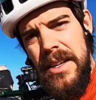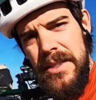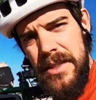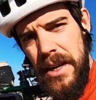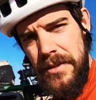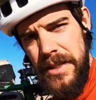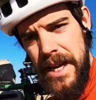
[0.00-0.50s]

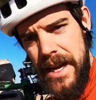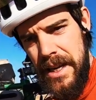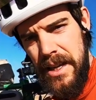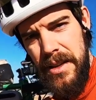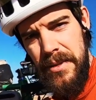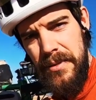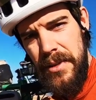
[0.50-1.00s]
stuff sack
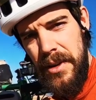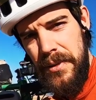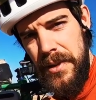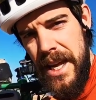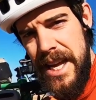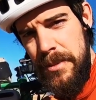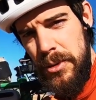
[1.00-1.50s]
full
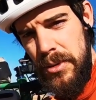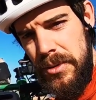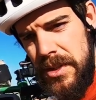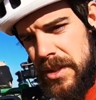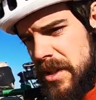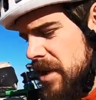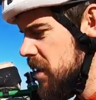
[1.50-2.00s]
of
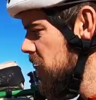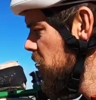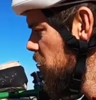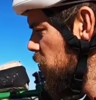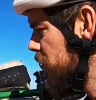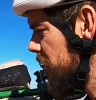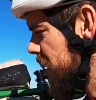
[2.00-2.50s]
cables,
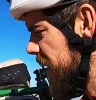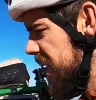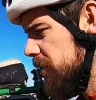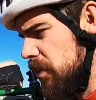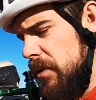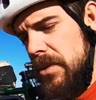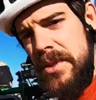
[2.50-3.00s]
all my
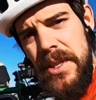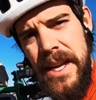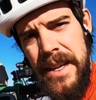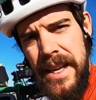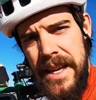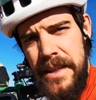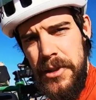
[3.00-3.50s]
cables
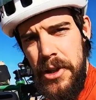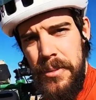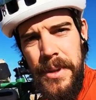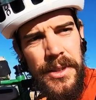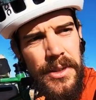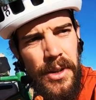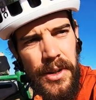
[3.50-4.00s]
and a two
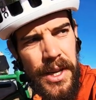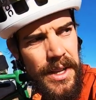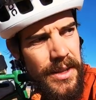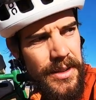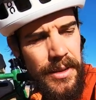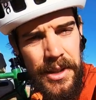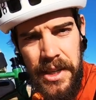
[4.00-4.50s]
pin socket
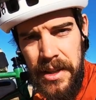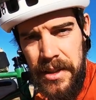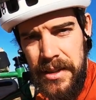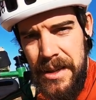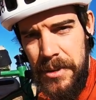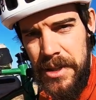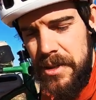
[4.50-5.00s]
so I can
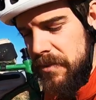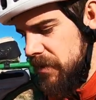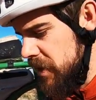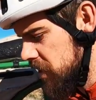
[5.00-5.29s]
keep my stuff